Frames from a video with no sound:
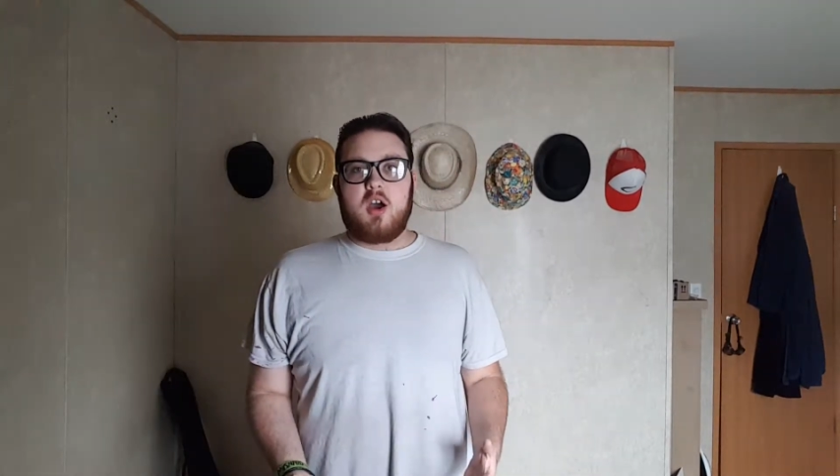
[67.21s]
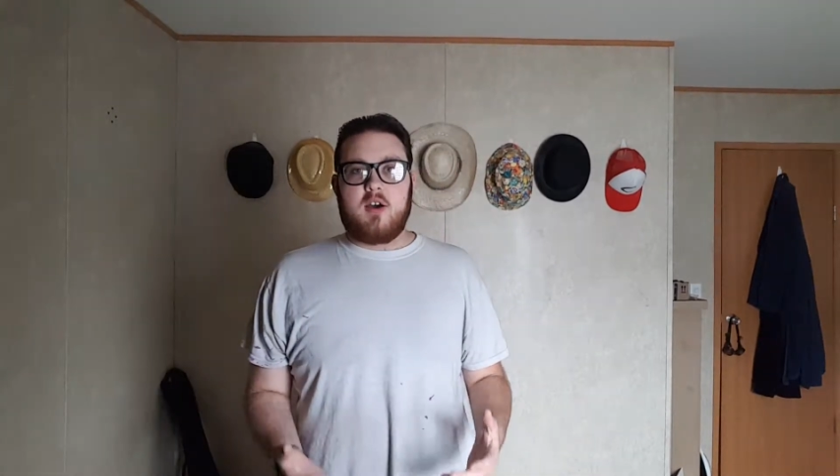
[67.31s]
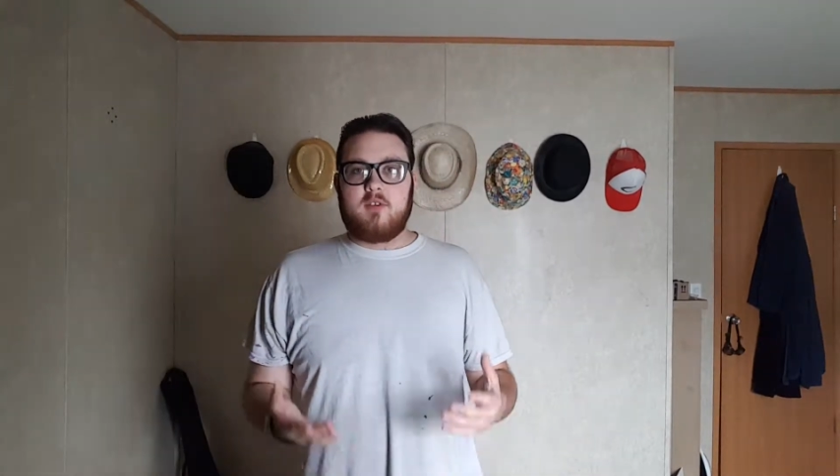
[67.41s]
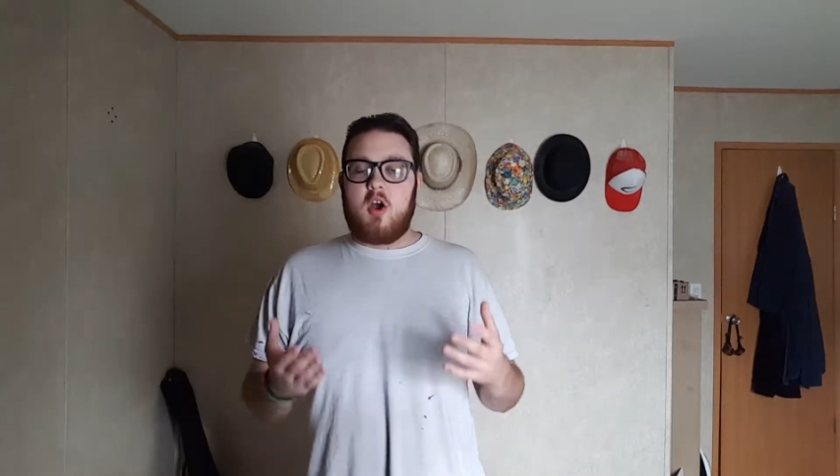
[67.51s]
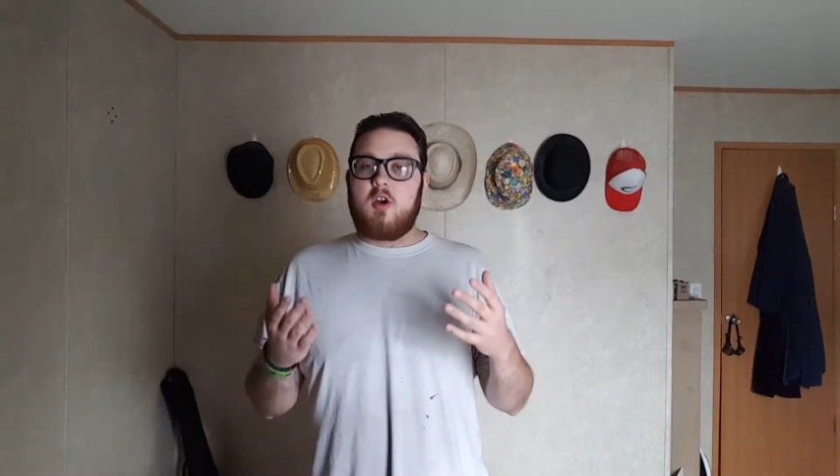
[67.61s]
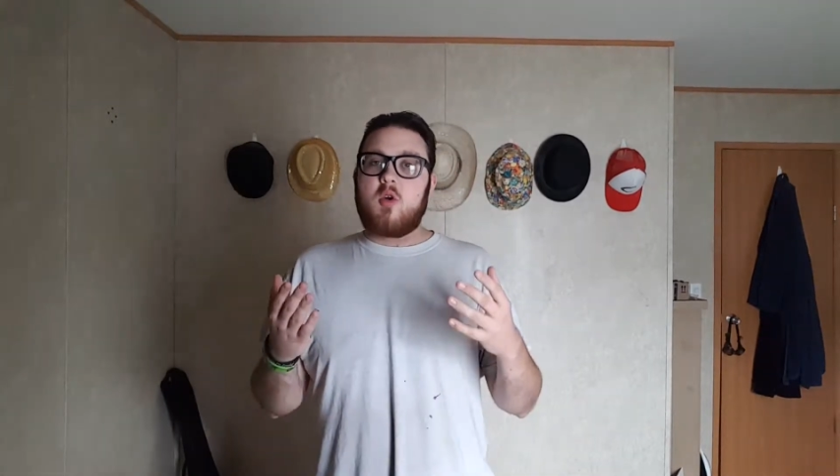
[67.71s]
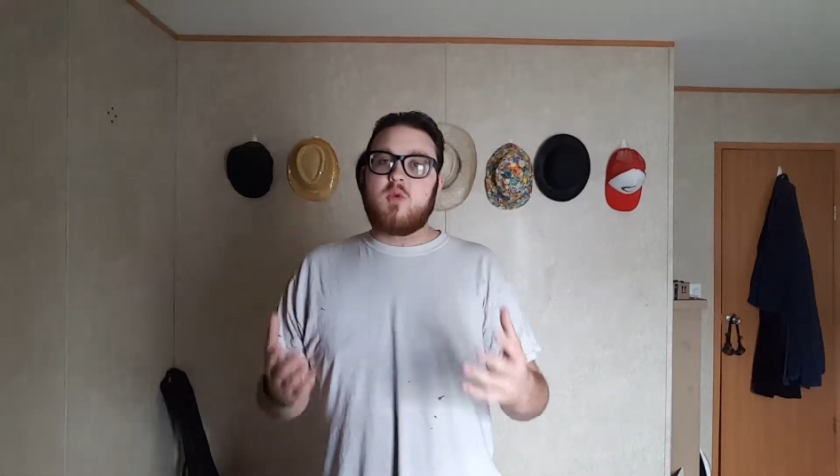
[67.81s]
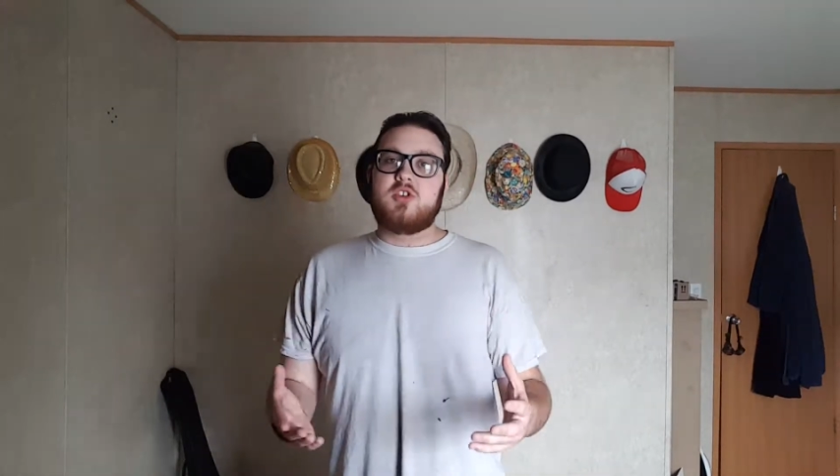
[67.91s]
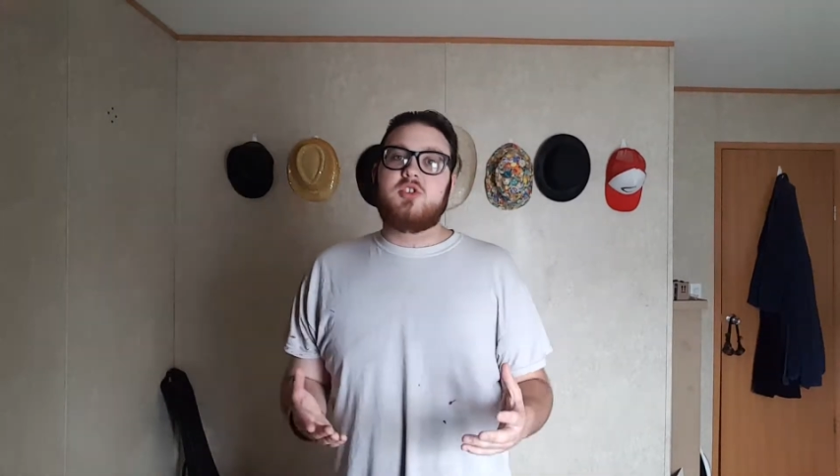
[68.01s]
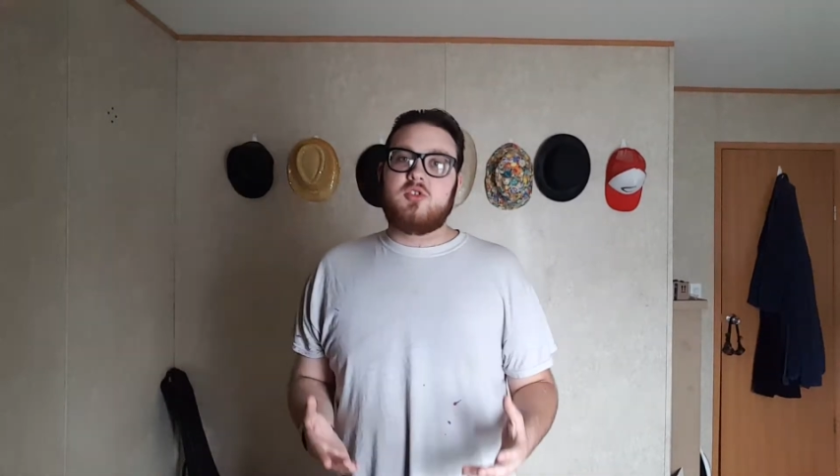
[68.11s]
of our
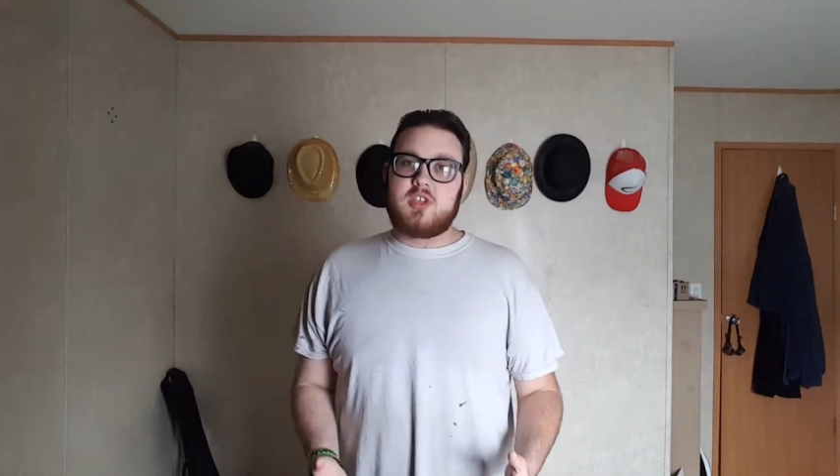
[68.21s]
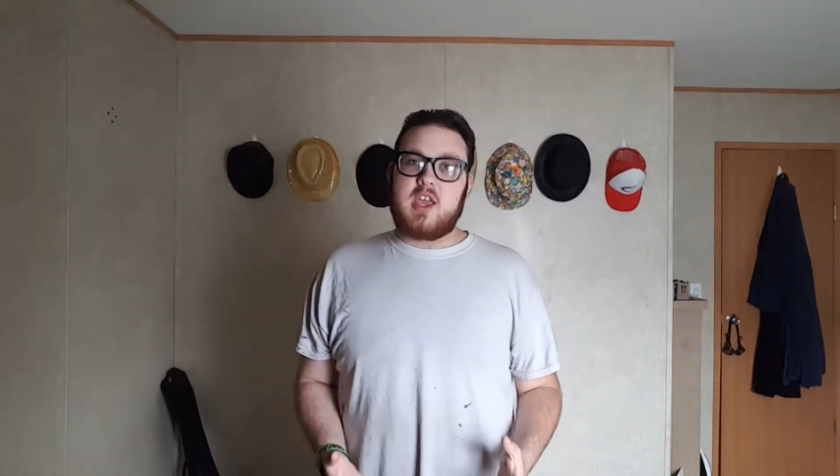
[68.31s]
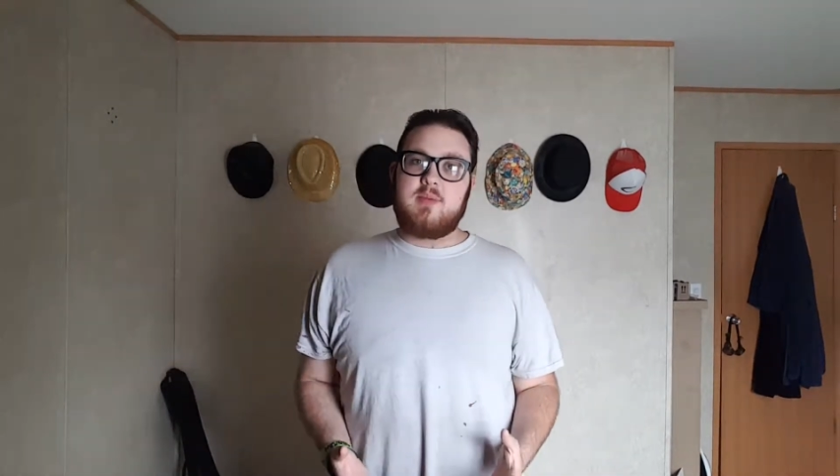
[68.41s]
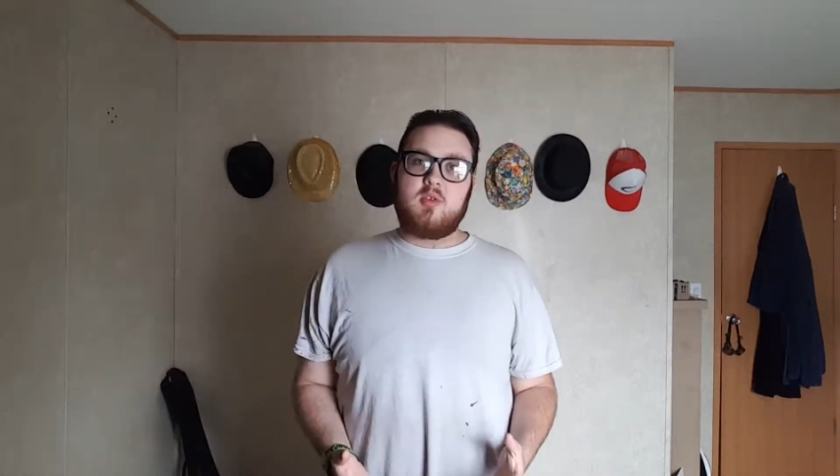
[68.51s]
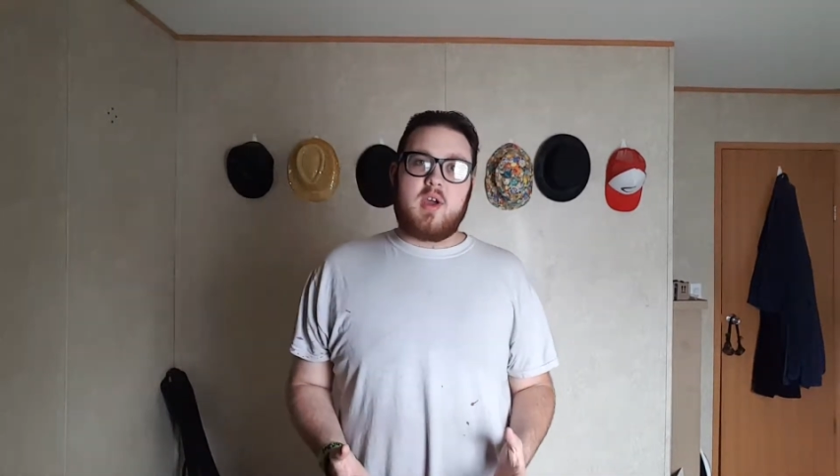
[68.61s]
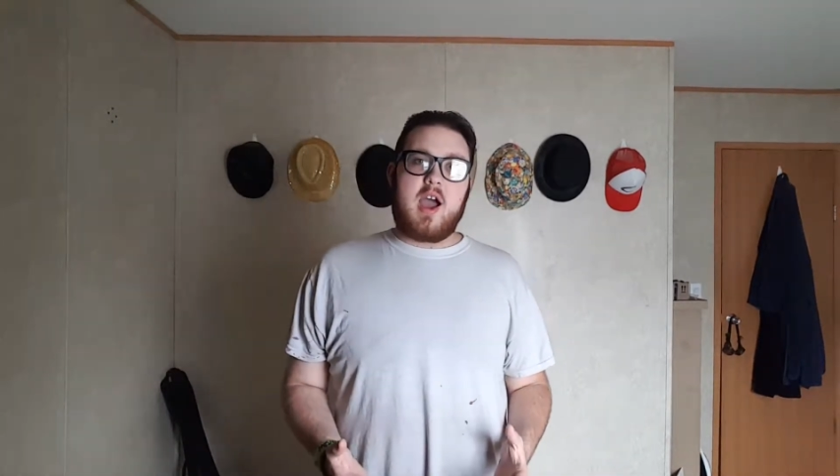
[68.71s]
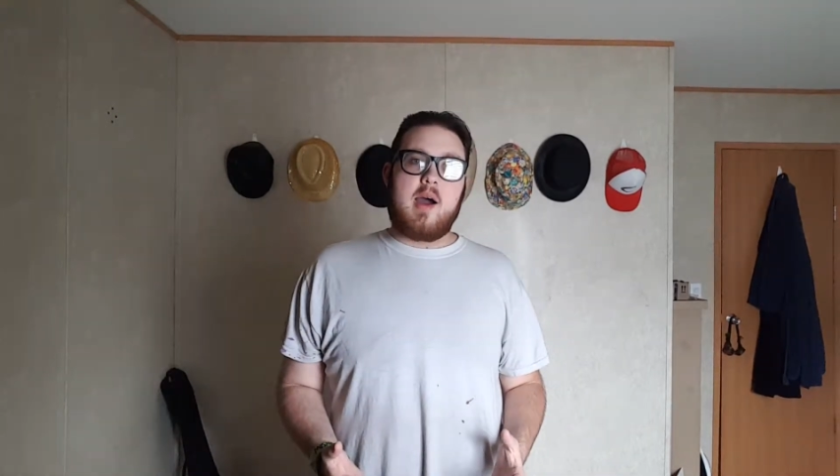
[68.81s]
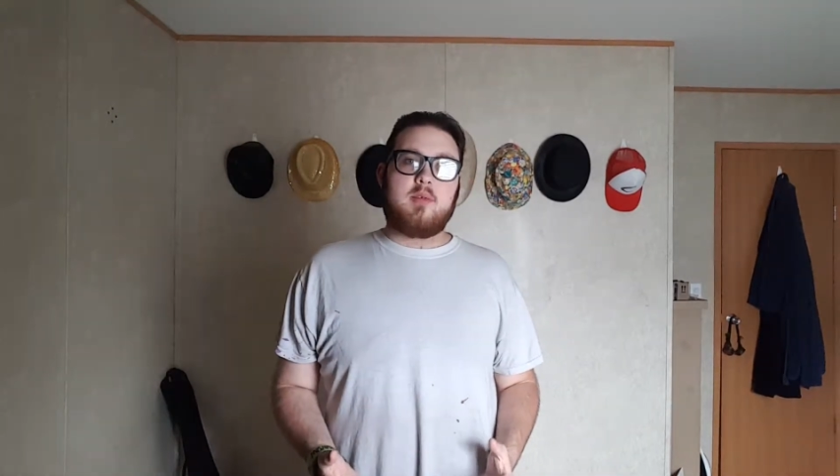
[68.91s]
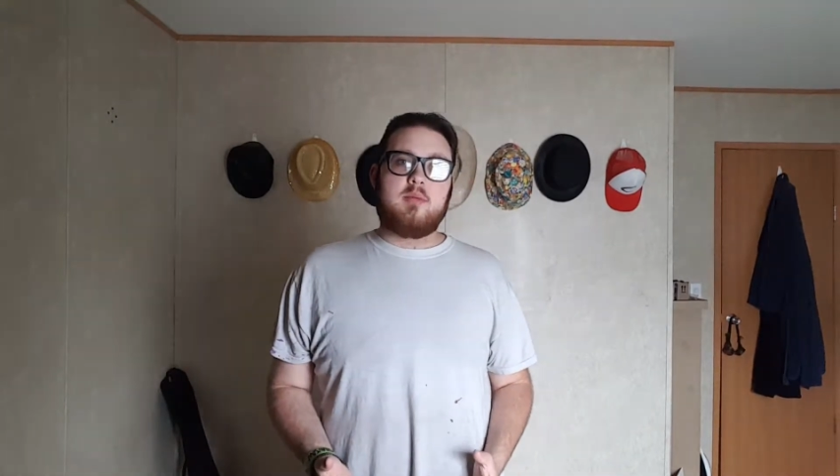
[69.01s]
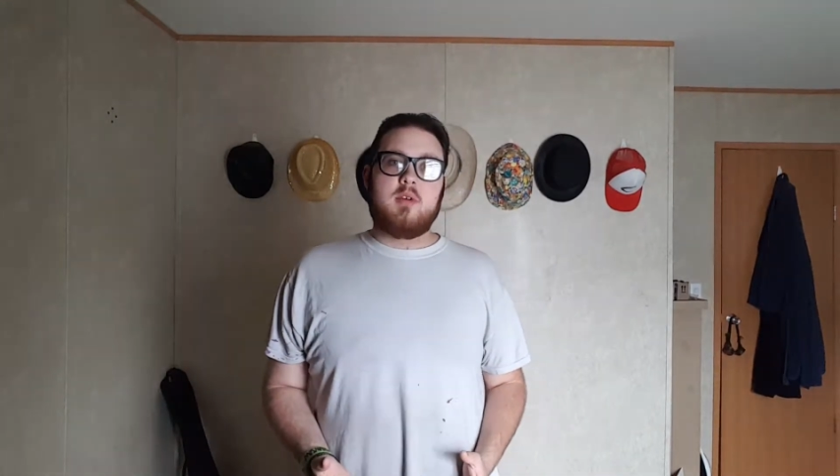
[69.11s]
original debut
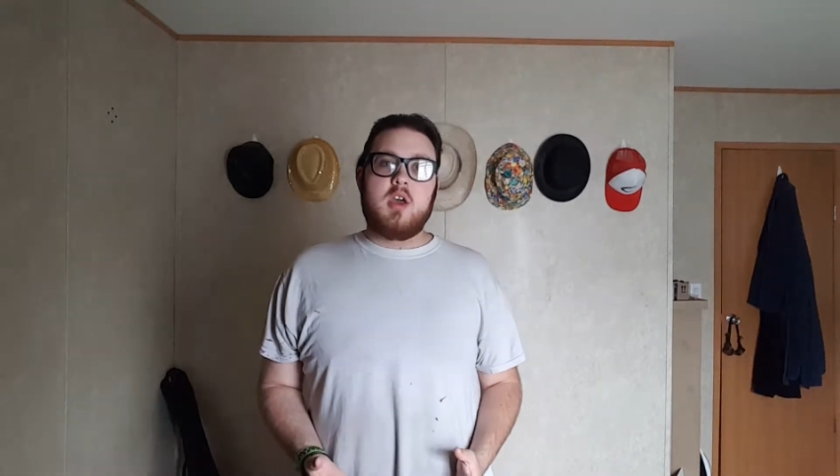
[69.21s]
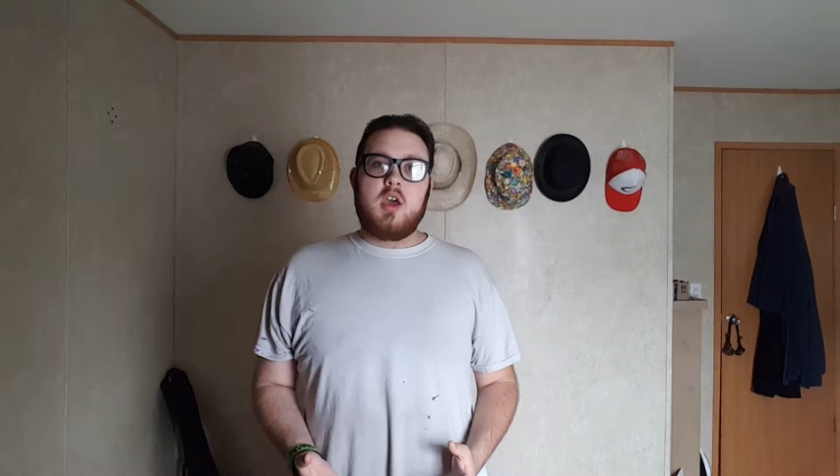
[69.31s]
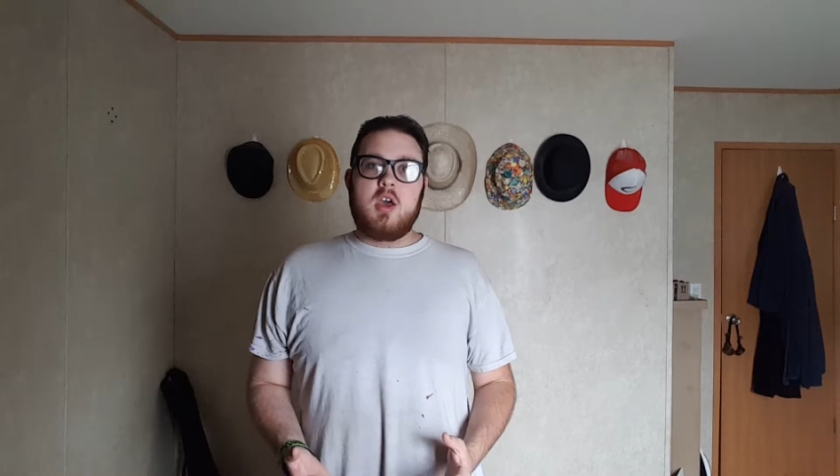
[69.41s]
album,